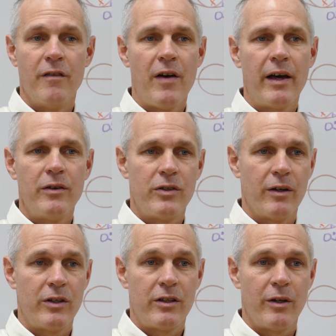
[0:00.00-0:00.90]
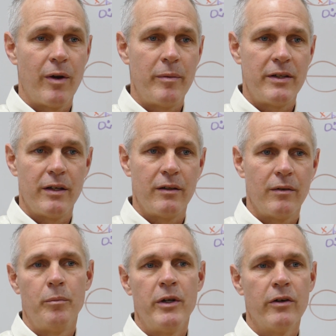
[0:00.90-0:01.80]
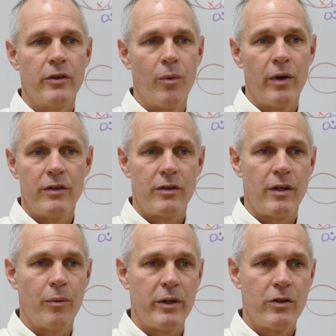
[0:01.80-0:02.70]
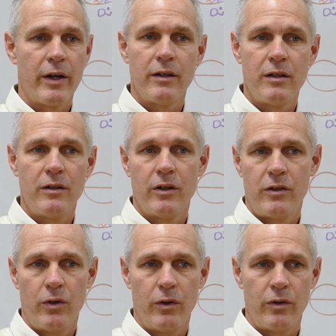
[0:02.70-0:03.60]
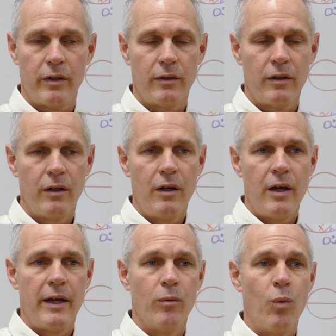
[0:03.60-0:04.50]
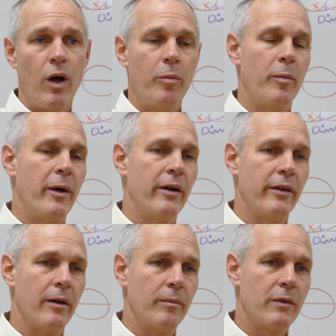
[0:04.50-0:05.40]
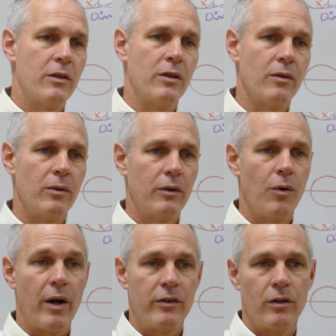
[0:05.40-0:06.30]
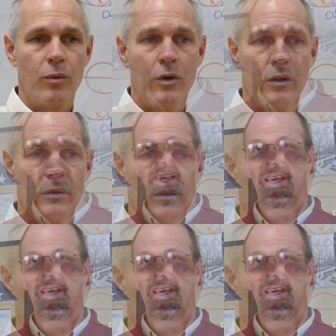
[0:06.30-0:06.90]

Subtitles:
the values at Jesse Remington mirror the ones that we try to teach our children and well prepare them to go out to the world.